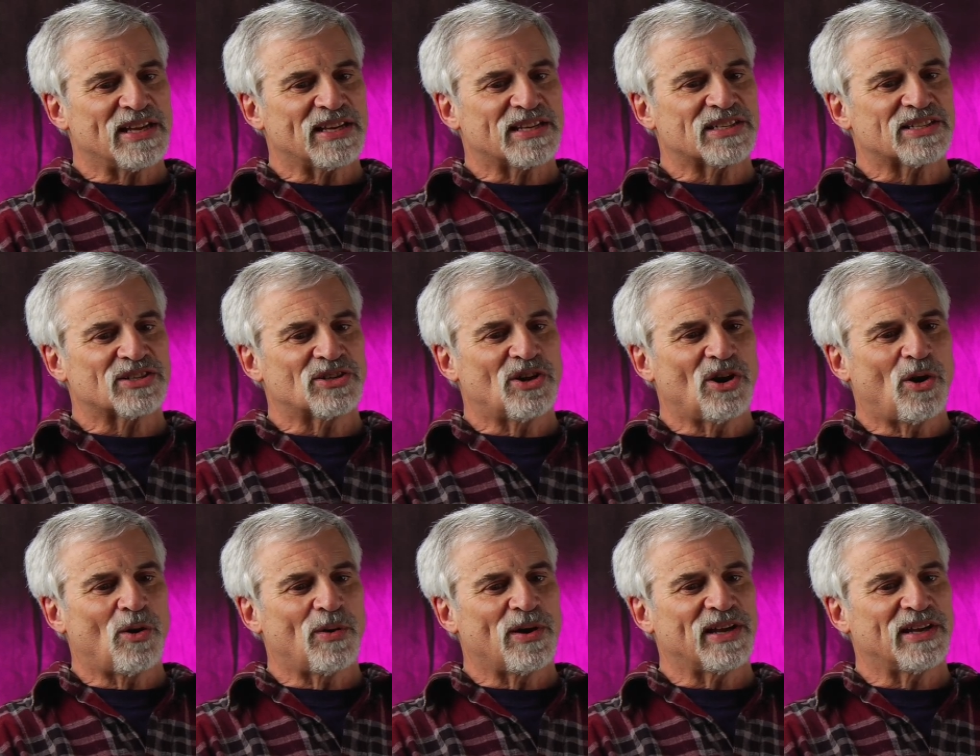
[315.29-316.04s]
it's
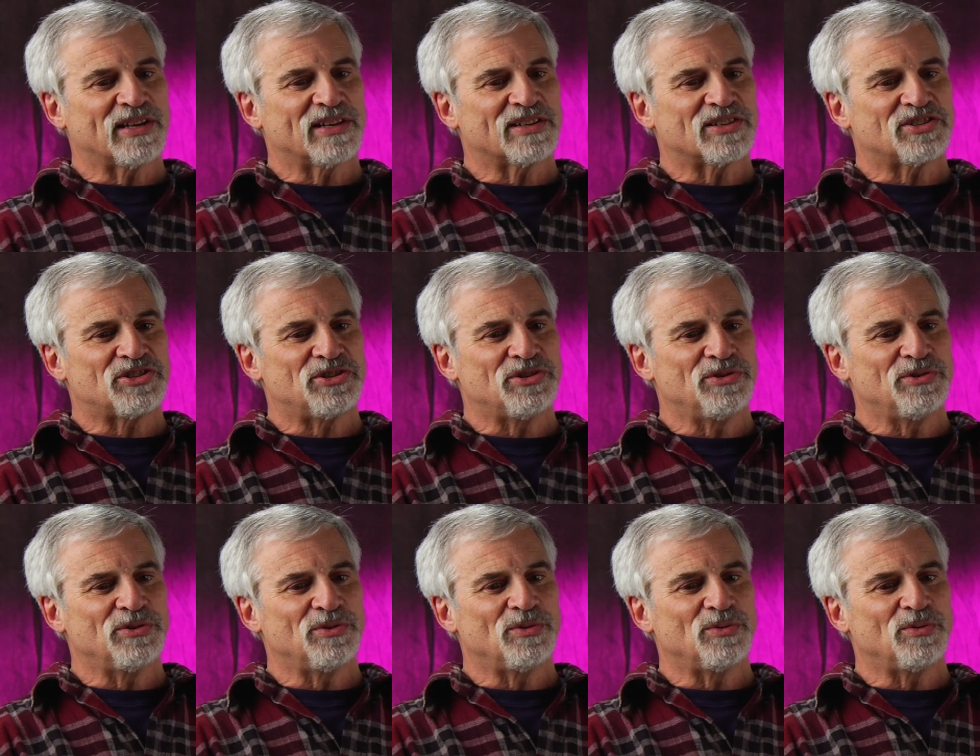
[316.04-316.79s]
going
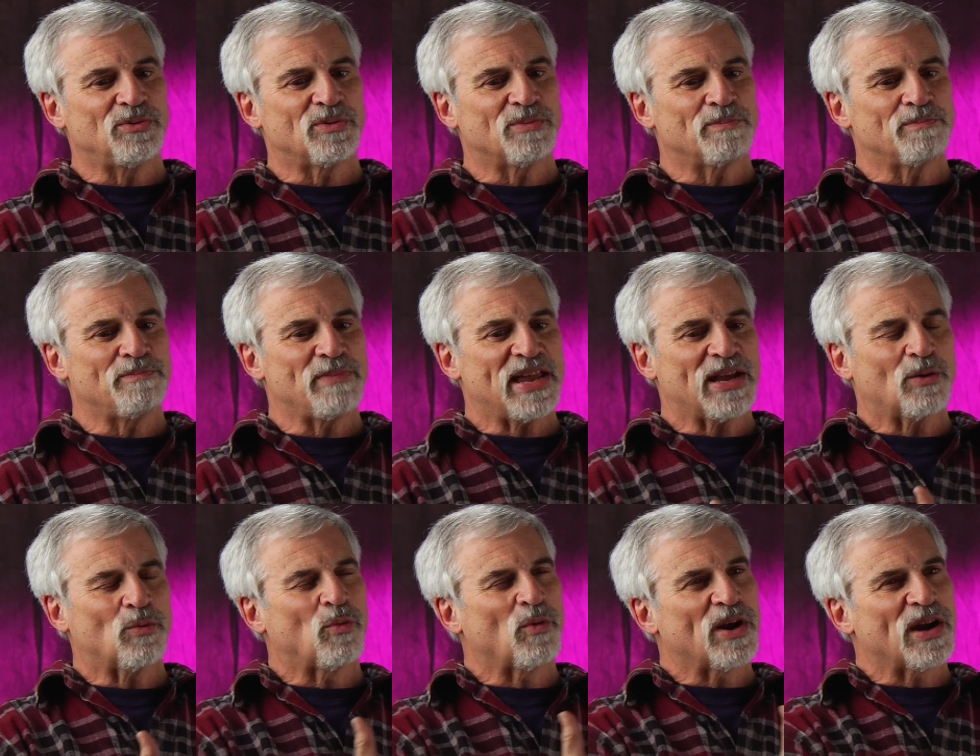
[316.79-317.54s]
to
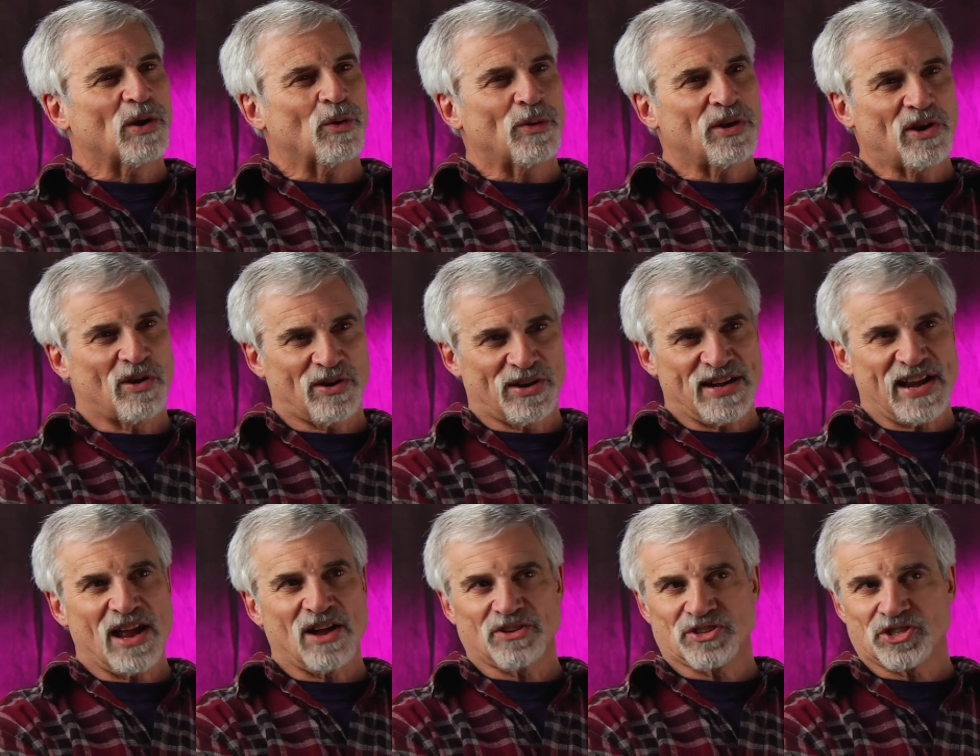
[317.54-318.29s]
make where we are
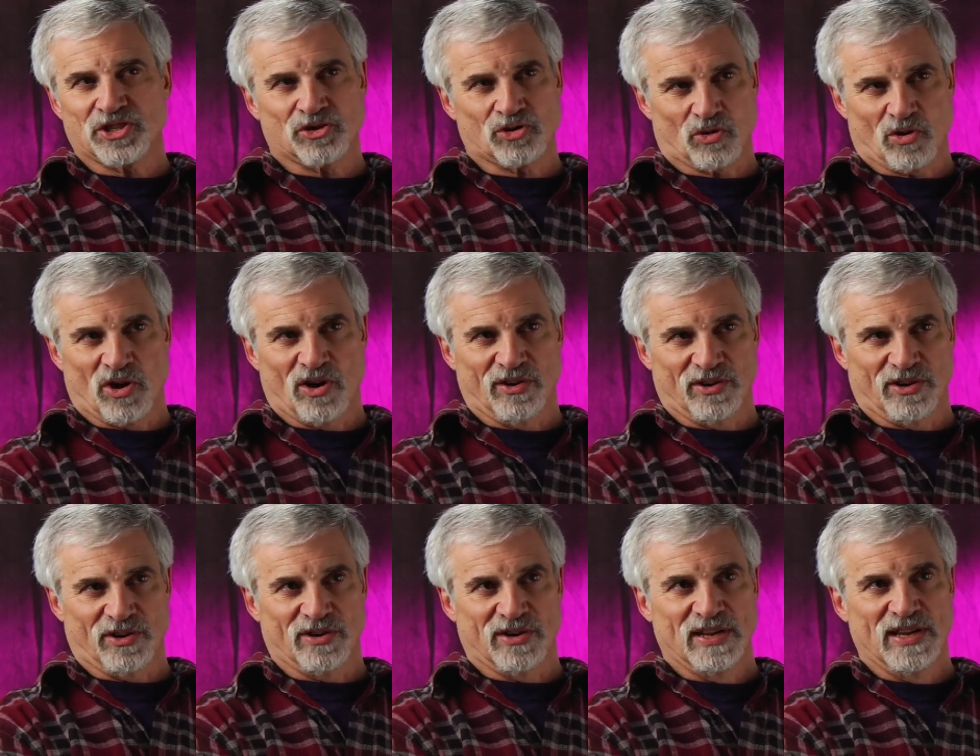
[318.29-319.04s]
now
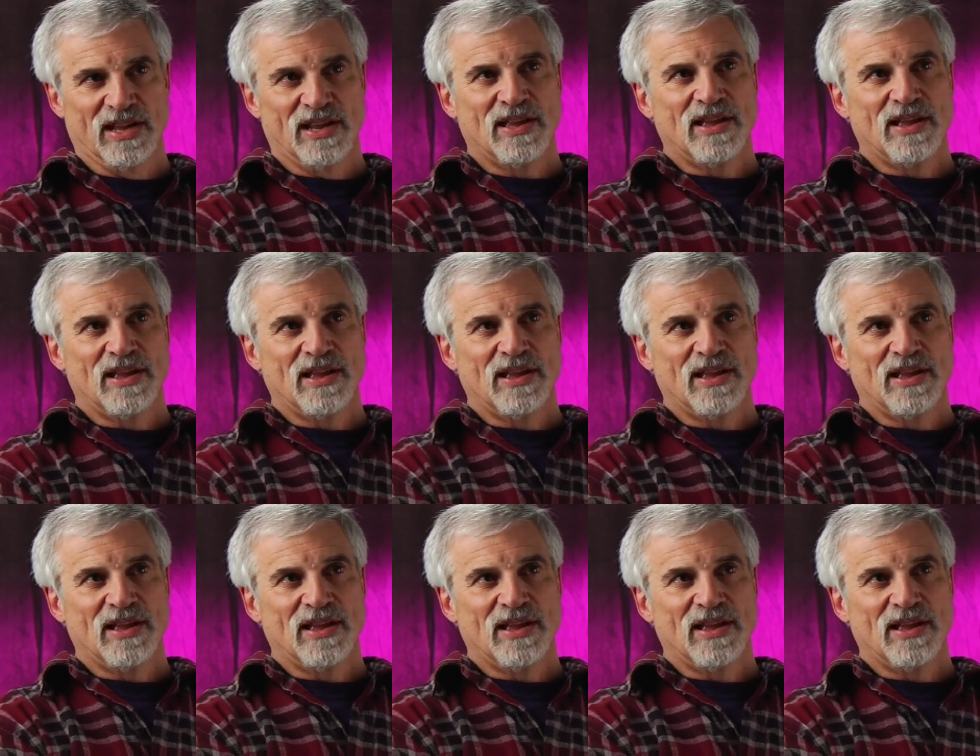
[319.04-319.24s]
stronger